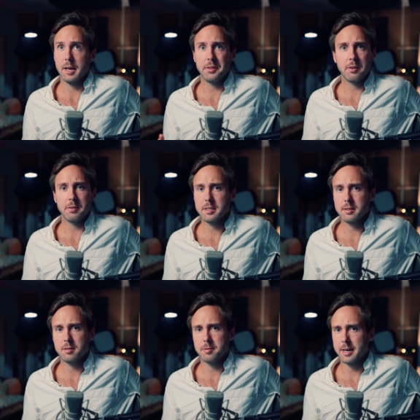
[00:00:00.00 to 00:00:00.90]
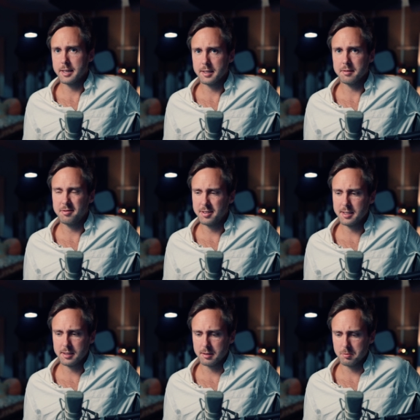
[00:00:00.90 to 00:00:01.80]
And the reason to why I didn't
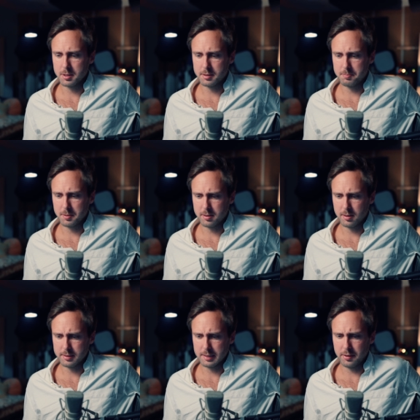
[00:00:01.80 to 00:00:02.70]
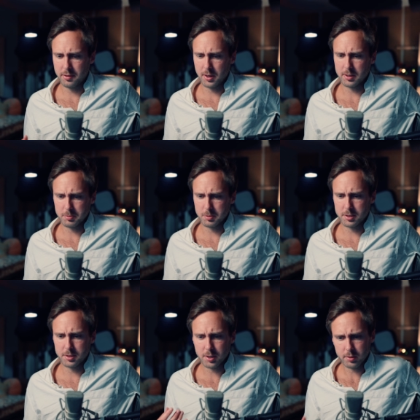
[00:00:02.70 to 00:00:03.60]
finish it was because I thought it was
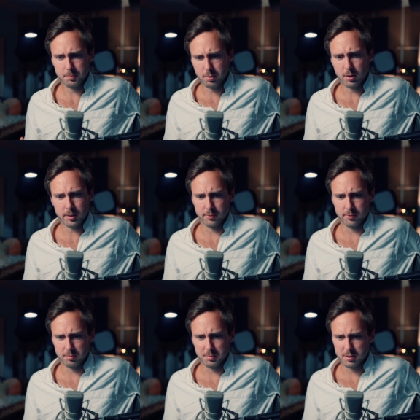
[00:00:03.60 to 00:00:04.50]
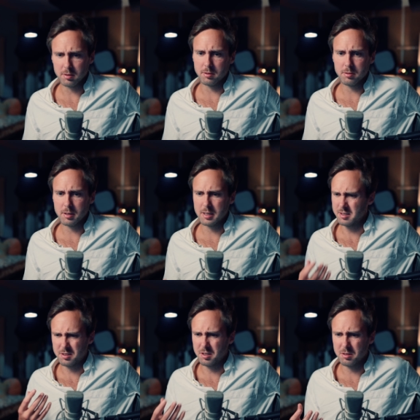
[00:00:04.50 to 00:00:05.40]
so important for me to do
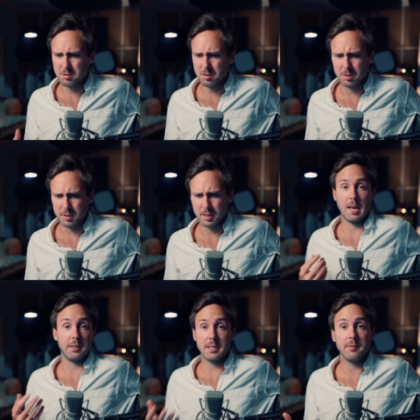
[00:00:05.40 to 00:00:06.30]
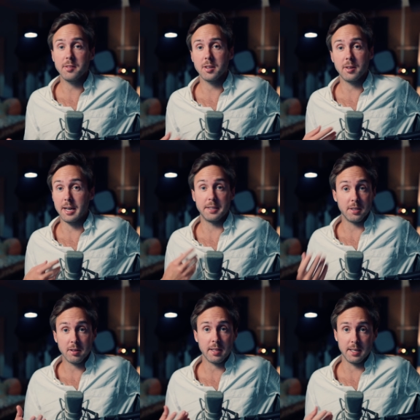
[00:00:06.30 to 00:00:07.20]
so good. And even though I
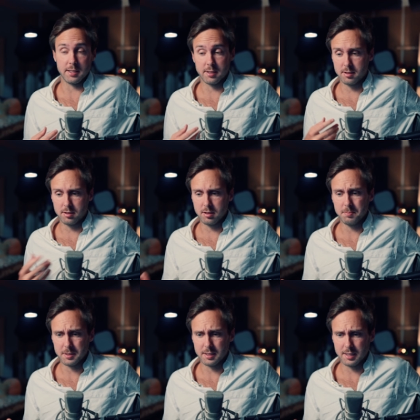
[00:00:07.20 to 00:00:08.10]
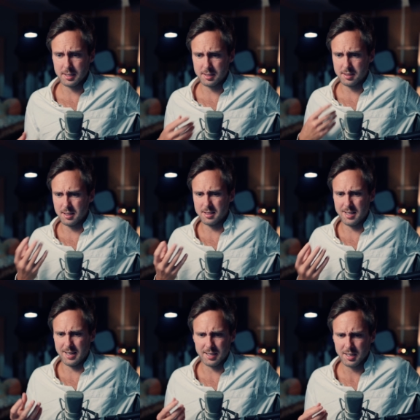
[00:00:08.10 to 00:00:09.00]
know that it's stupid, then it's just
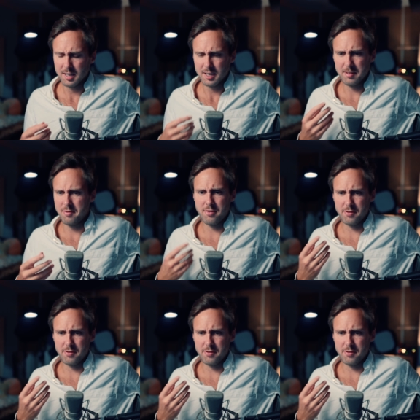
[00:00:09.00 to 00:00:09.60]
like, it